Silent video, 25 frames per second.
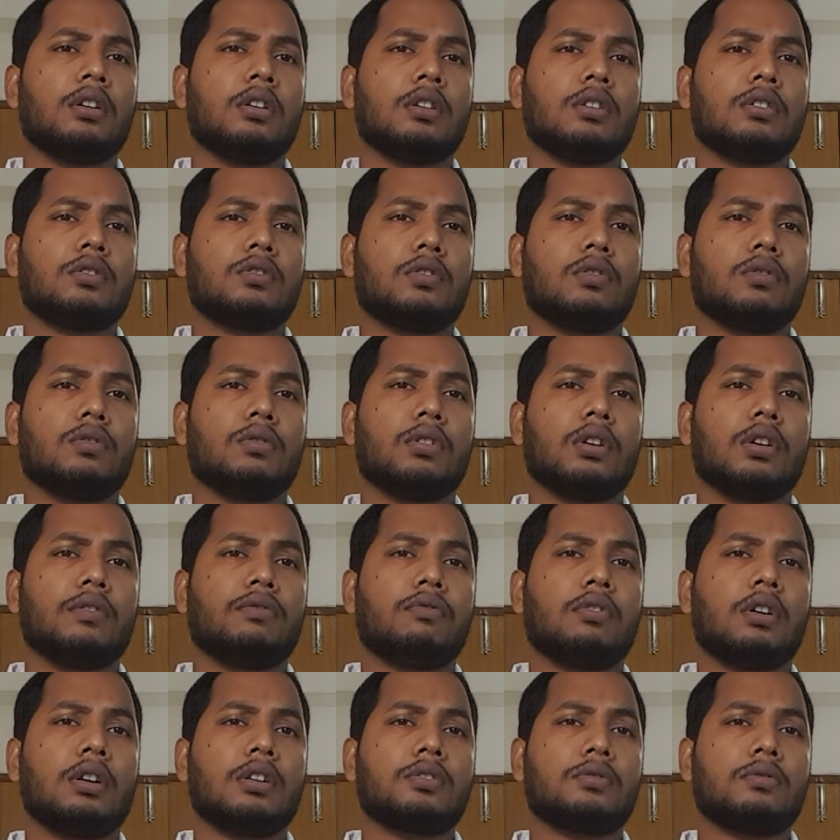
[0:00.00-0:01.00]
So if
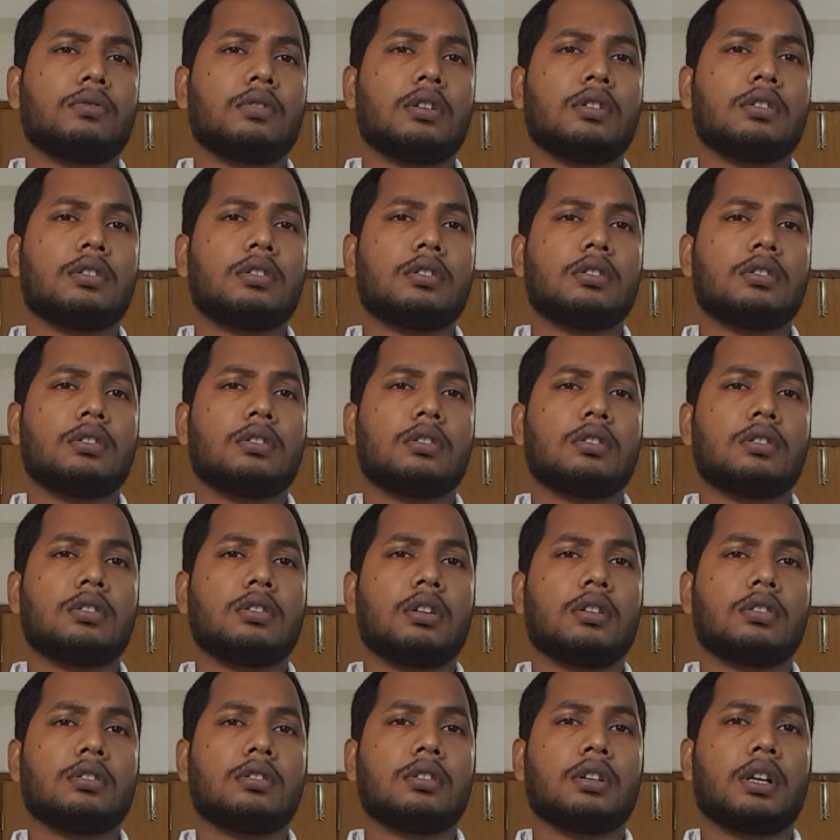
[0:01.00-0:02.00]
one student
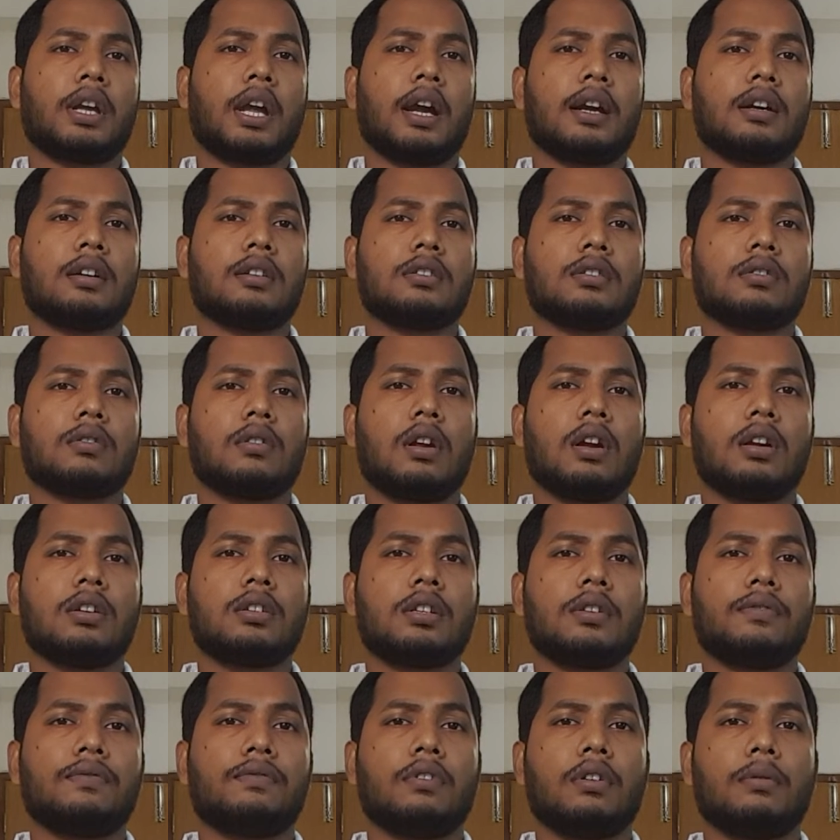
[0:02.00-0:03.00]
doesn't get
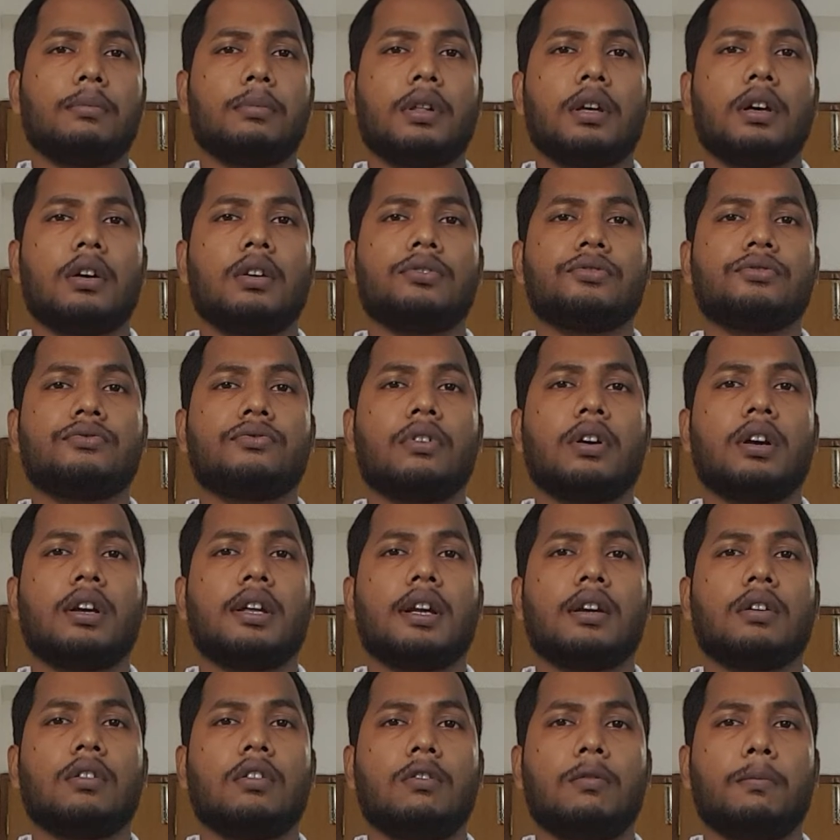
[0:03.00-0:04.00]
scholarship from the
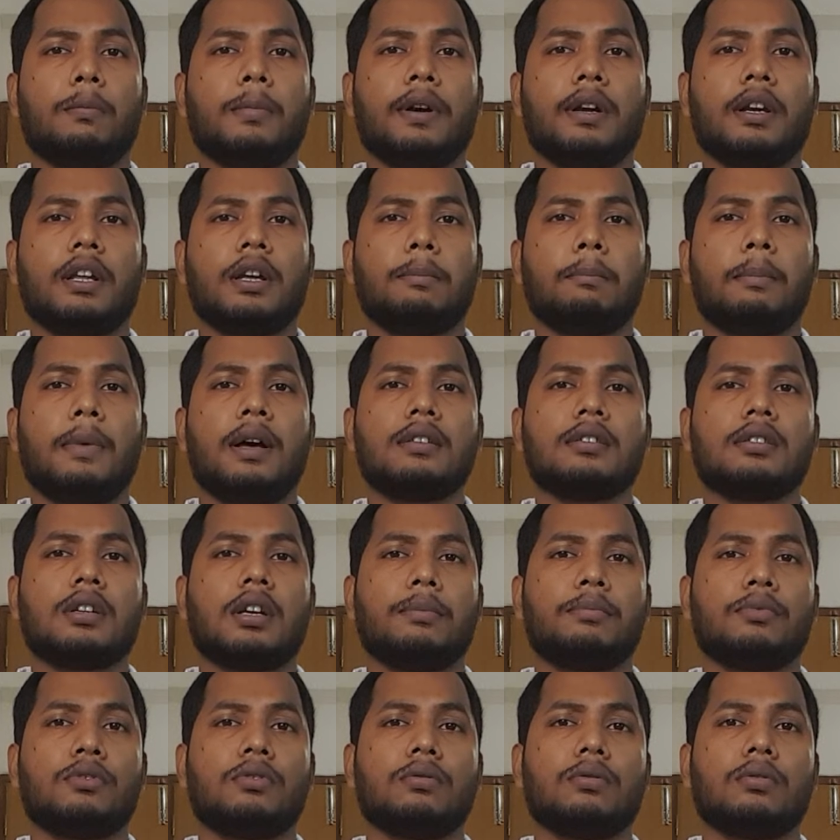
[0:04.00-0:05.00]
Australian government, he must
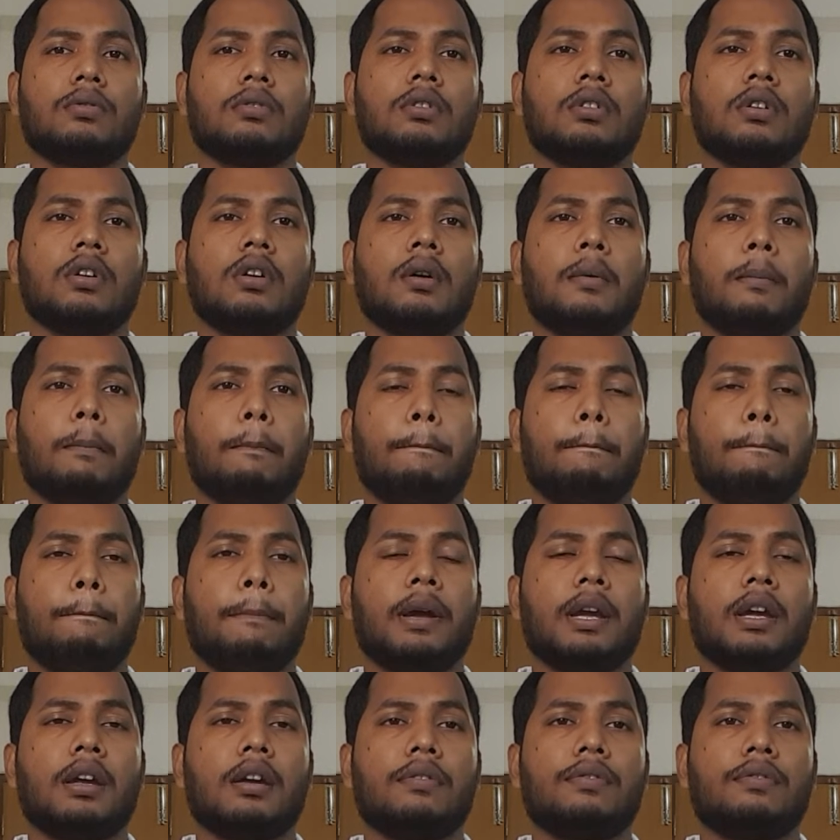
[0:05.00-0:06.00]
have to
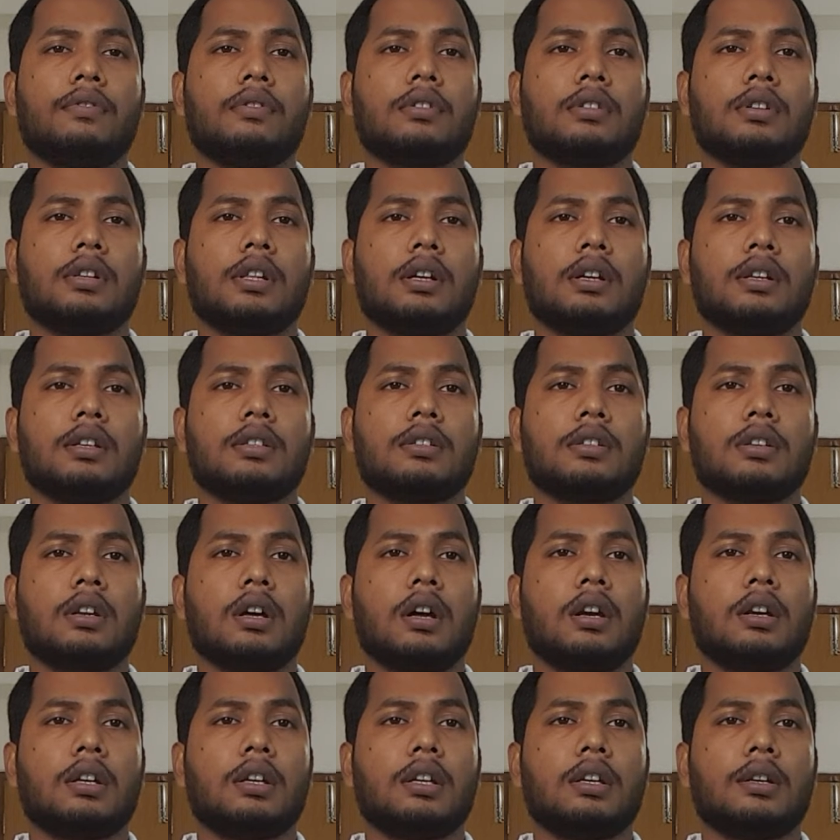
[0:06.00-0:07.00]
pay for the
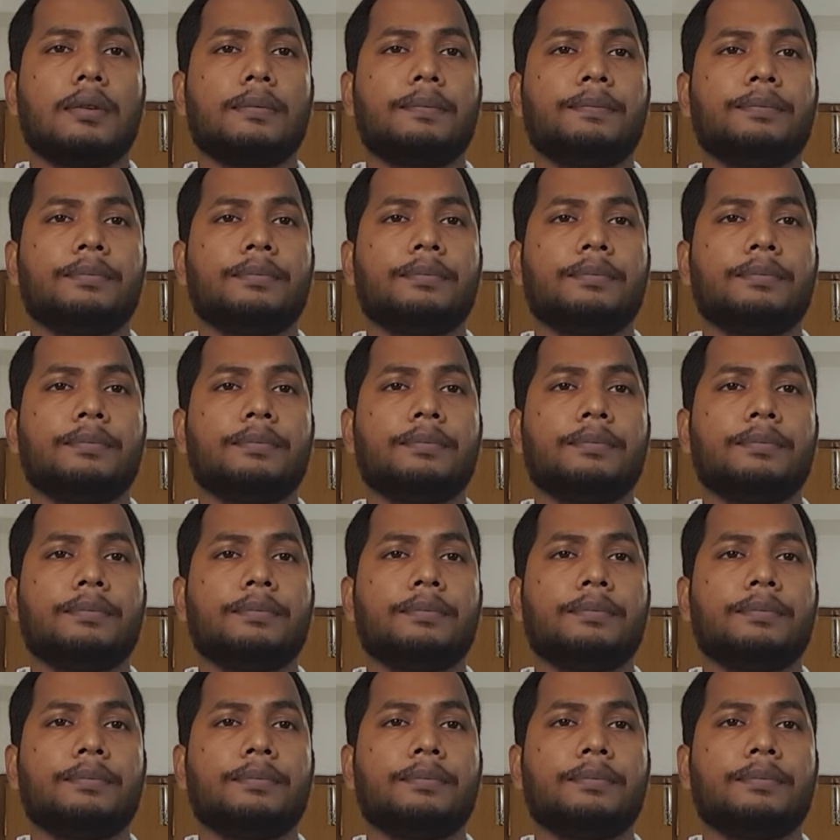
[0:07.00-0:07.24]
study.